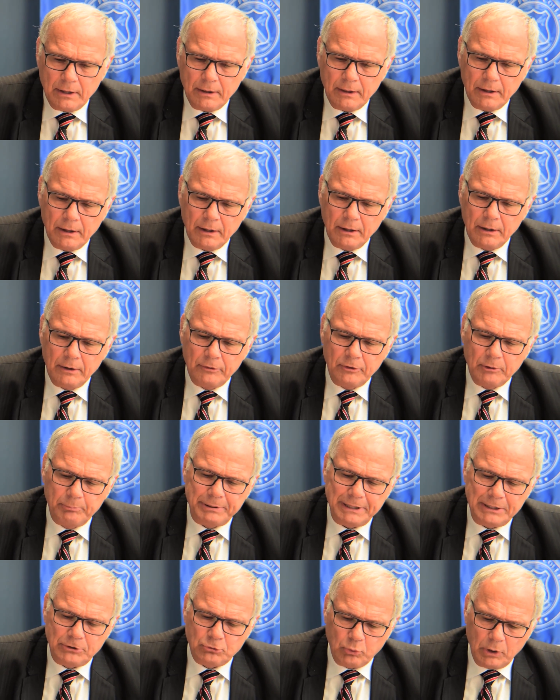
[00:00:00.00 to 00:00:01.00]
uh, the
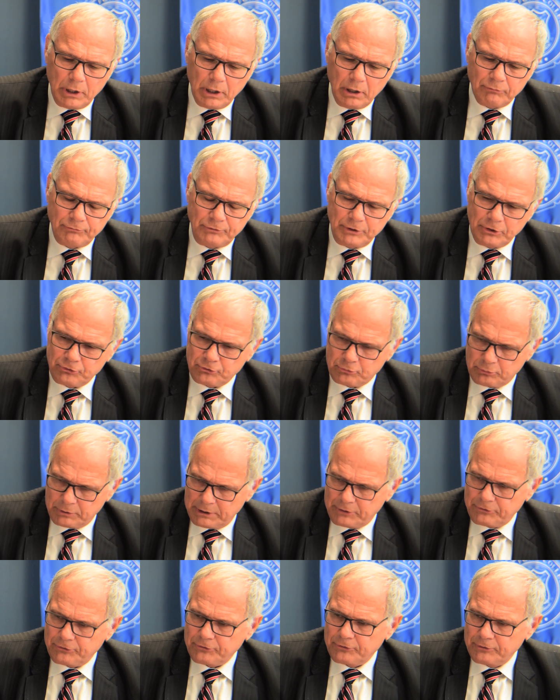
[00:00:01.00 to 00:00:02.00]
P12
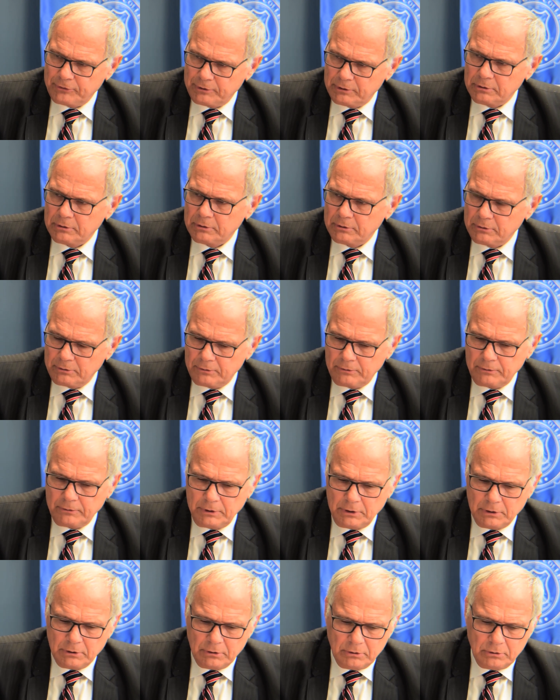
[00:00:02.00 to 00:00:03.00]
districts, the,
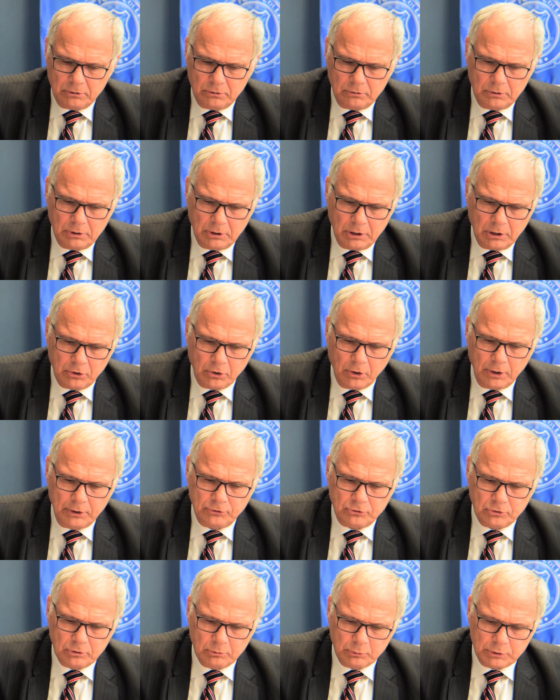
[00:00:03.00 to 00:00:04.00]
you know, are
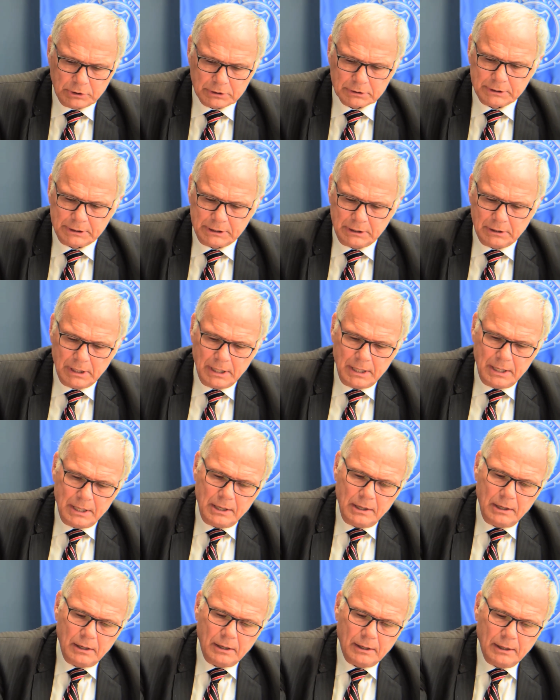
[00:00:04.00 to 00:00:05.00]
going to really
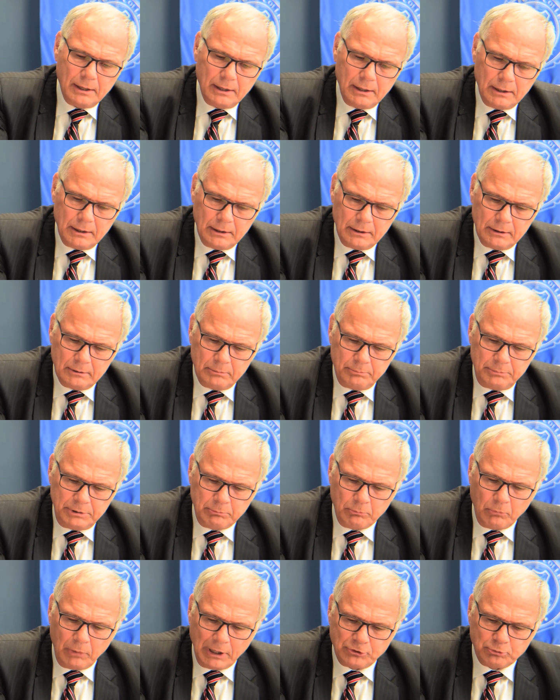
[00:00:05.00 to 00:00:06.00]
uh,
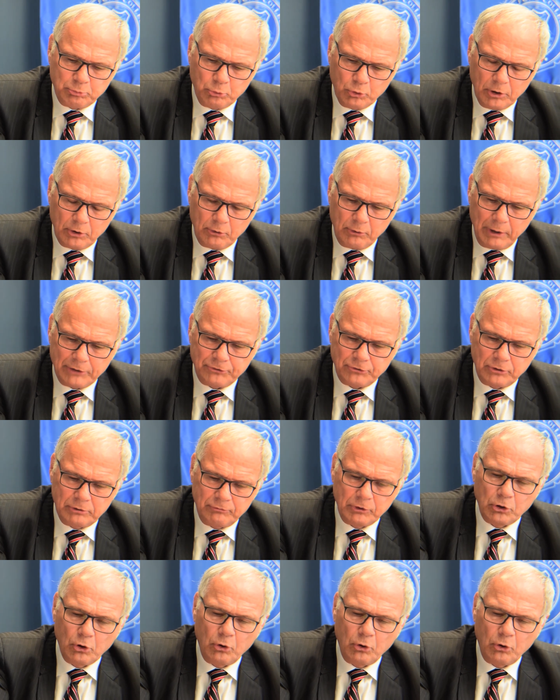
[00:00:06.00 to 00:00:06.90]
be much more aggressive in